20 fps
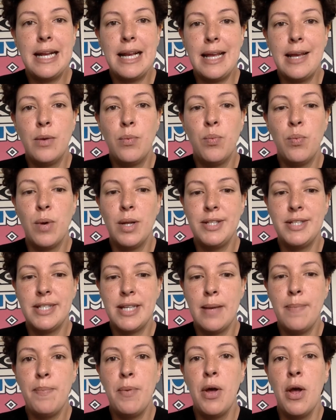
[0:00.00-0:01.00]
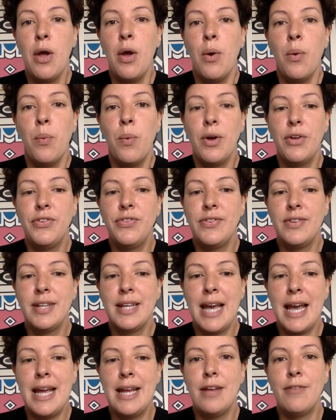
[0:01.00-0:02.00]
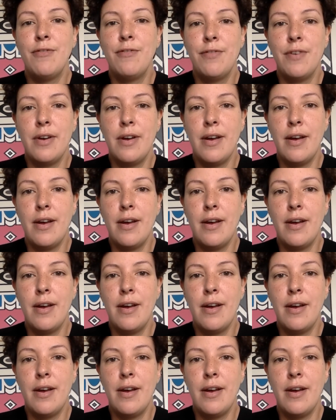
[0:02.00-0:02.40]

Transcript: like WhatsApp was kind of